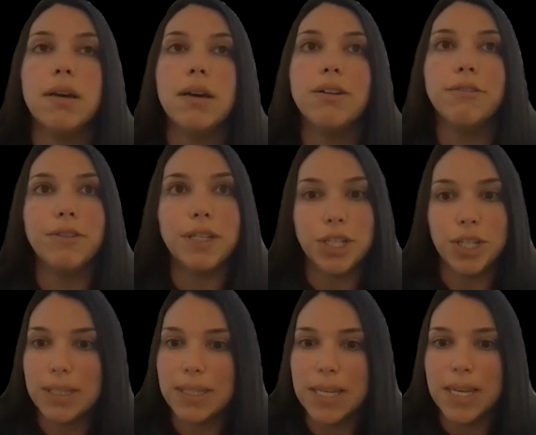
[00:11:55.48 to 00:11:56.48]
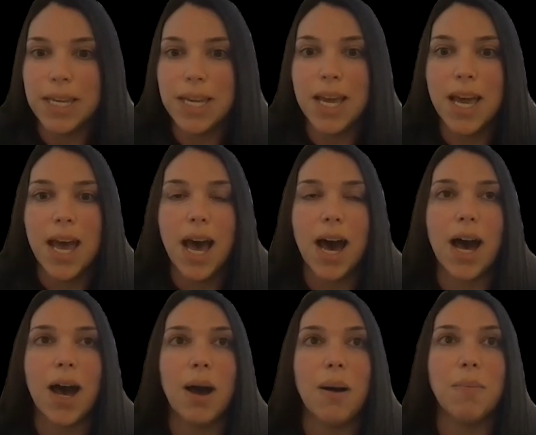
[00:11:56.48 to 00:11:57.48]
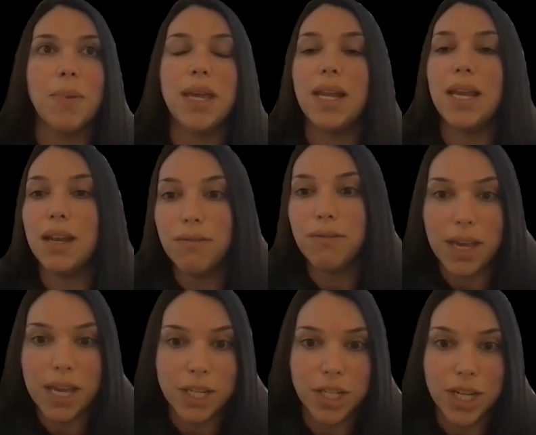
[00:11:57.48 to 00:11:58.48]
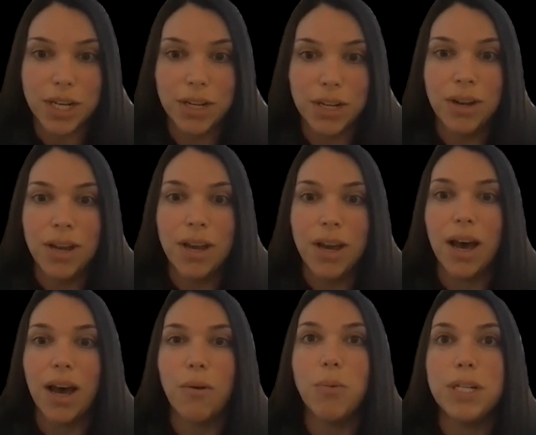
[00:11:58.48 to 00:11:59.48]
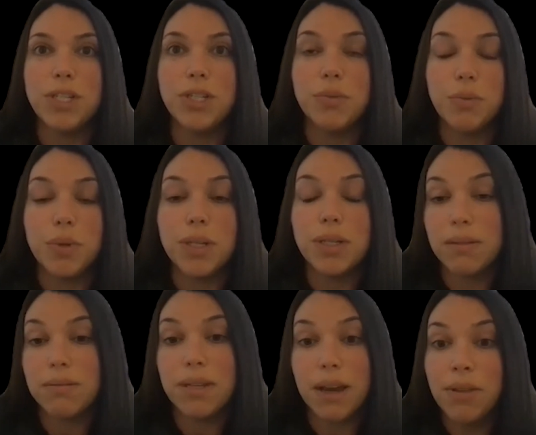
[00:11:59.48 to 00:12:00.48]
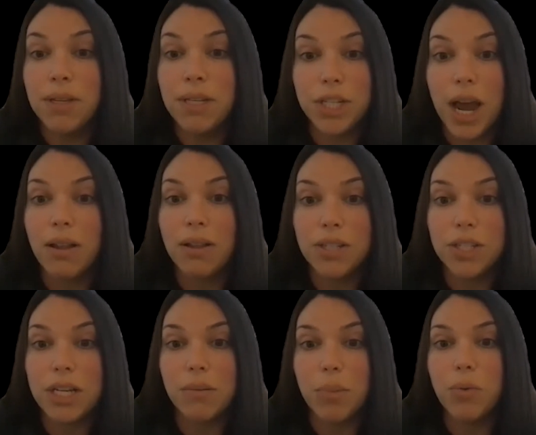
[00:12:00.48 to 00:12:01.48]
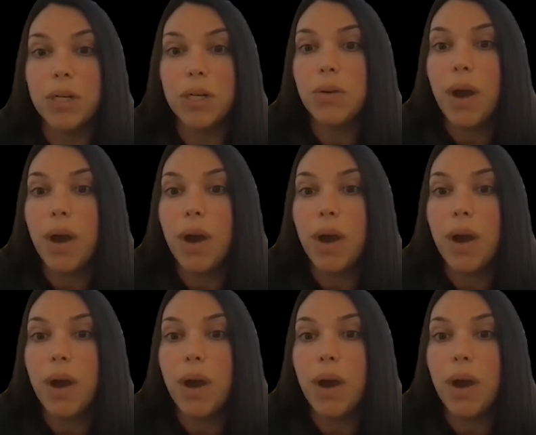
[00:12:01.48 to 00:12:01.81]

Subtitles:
efficiency and innovation, which was definitely challenging. But when you